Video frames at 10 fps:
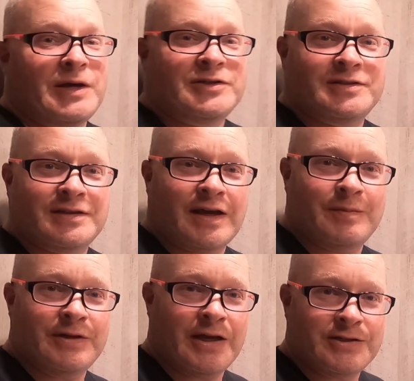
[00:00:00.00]
spacious
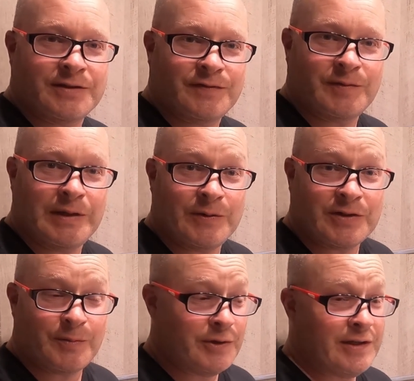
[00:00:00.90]
accommodation for me,
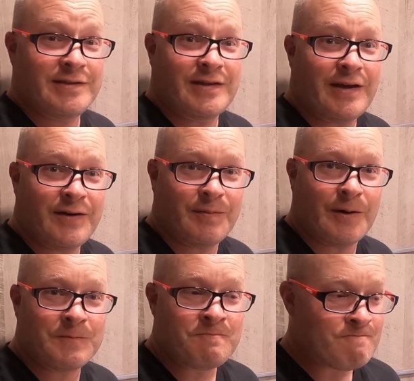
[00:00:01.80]
which I'm really excited
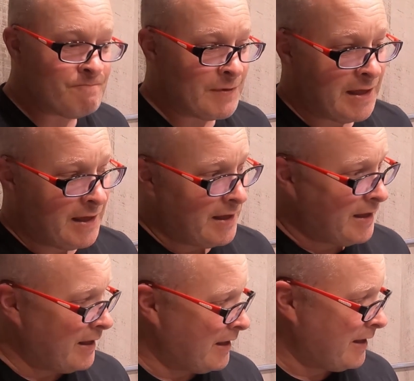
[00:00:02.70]
about.
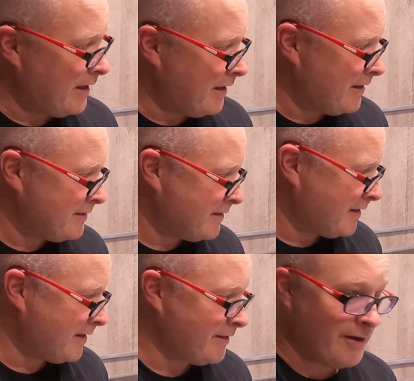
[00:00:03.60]
And
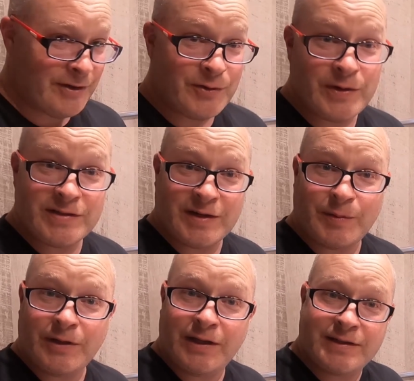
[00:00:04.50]
the other reason
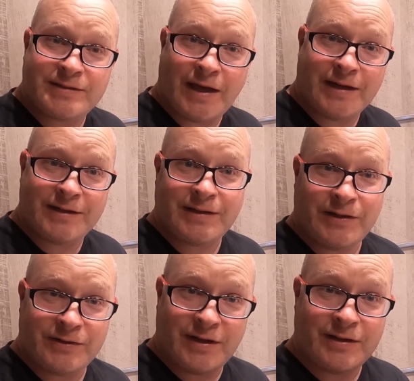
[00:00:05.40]
I'm really excited,
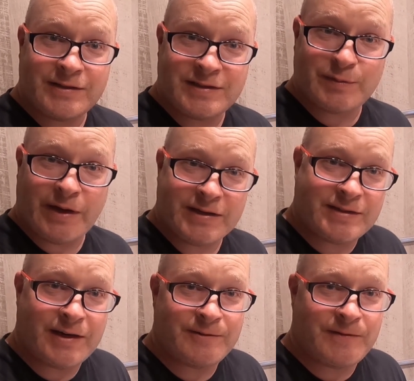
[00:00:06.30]
can you tell this is my
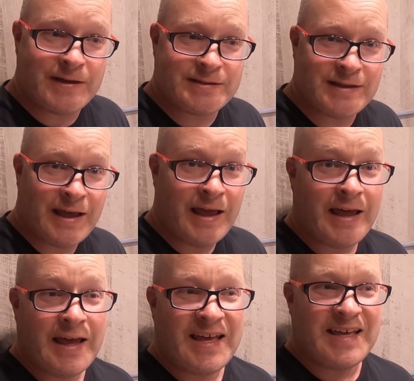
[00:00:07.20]
excited face,
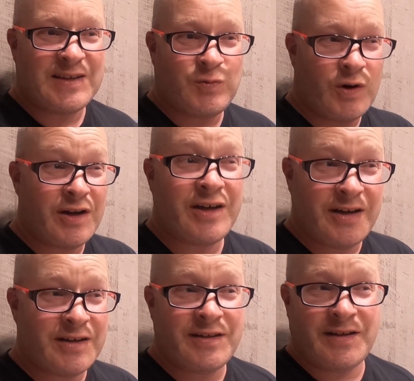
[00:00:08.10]
is what a
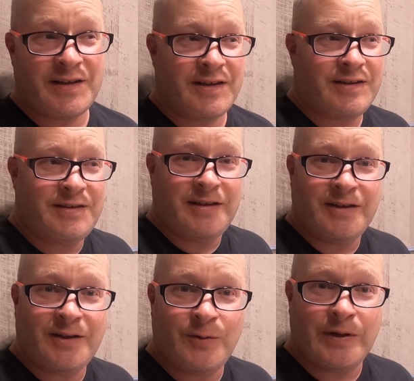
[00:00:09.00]
good
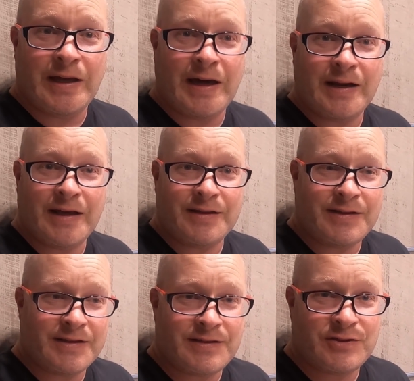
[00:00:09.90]
deal we got
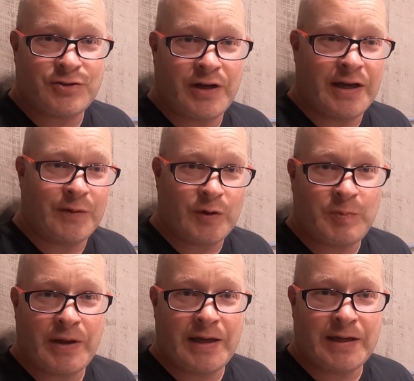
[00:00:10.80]
on this train.
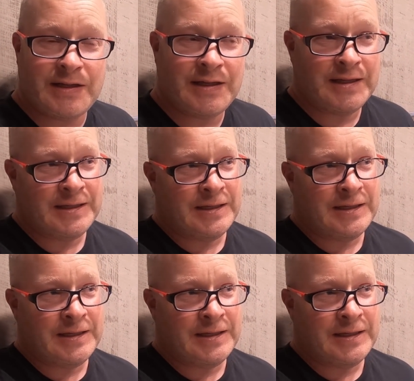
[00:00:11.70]
We paid